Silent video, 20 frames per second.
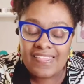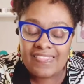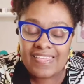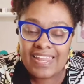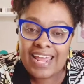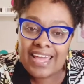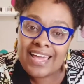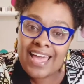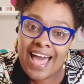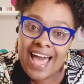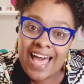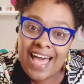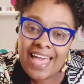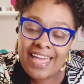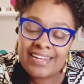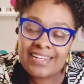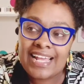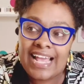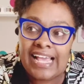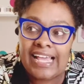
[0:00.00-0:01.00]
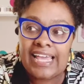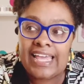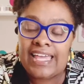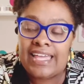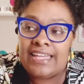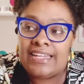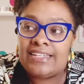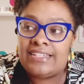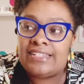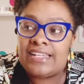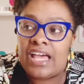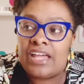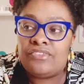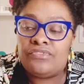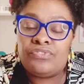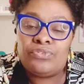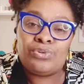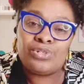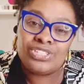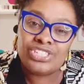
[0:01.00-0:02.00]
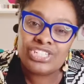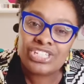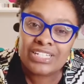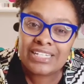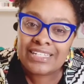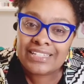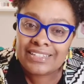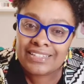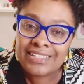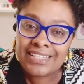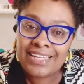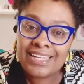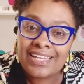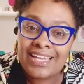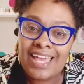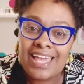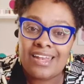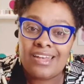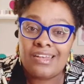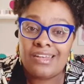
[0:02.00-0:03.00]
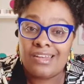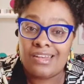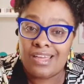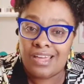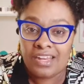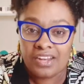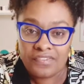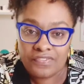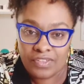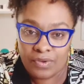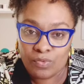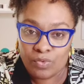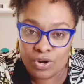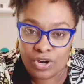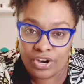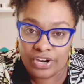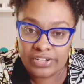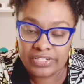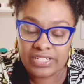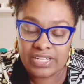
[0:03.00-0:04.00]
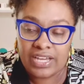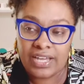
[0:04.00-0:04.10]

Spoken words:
that I got, and unfortunately, none of them worked.